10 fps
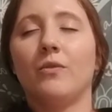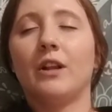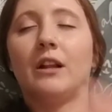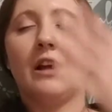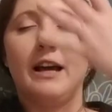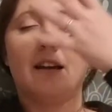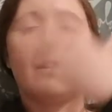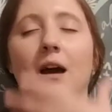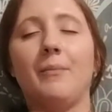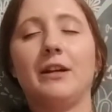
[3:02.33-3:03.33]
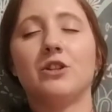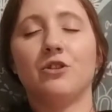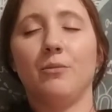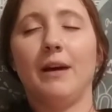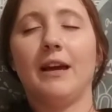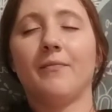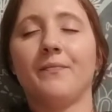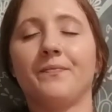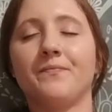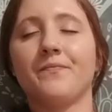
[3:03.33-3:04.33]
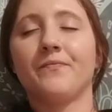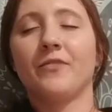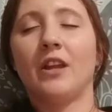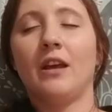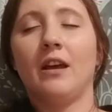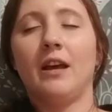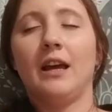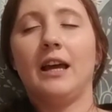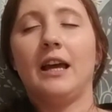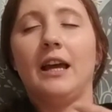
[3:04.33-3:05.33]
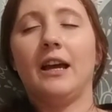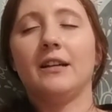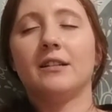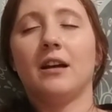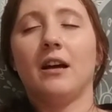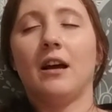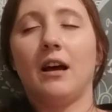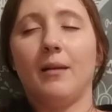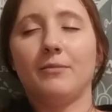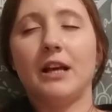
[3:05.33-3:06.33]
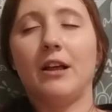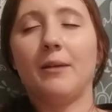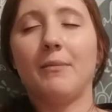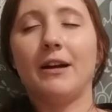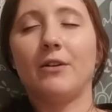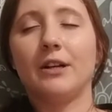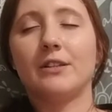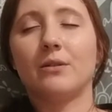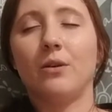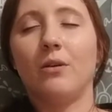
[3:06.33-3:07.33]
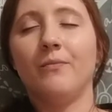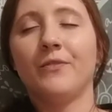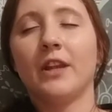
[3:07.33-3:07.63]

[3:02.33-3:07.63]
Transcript: the light coming to me. And I'm telling my crystal,